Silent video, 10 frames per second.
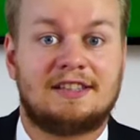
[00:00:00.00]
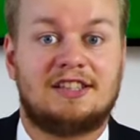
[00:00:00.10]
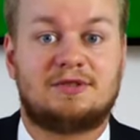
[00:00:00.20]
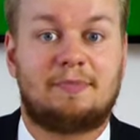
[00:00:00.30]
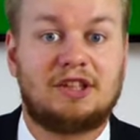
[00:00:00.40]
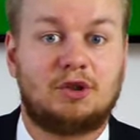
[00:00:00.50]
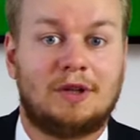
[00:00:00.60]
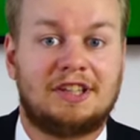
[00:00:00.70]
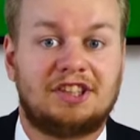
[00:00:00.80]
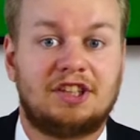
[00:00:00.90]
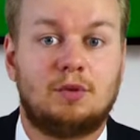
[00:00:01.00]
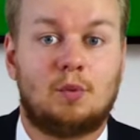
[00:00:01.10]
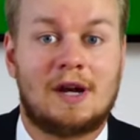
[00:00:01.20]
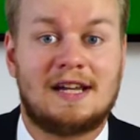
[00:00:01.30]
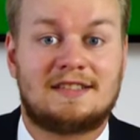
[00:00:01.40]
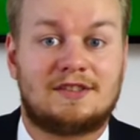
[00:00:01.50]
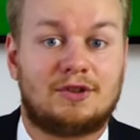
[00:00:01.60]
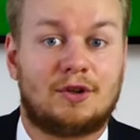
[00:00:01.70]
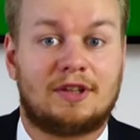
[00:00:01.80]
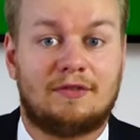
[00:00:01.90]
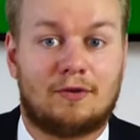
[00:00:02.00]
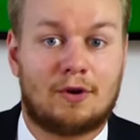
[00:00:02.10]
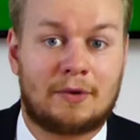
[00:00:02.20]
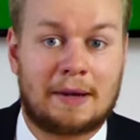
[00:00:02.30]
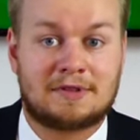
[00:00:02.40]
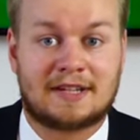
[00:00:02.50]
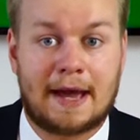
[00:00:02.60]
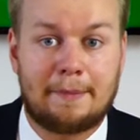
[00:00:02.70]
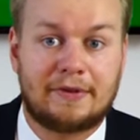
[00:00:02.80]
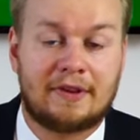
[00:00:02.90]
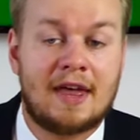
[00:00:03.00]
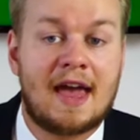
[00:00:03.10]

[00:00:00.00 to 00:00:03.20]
The special edition weighs 34 grams capped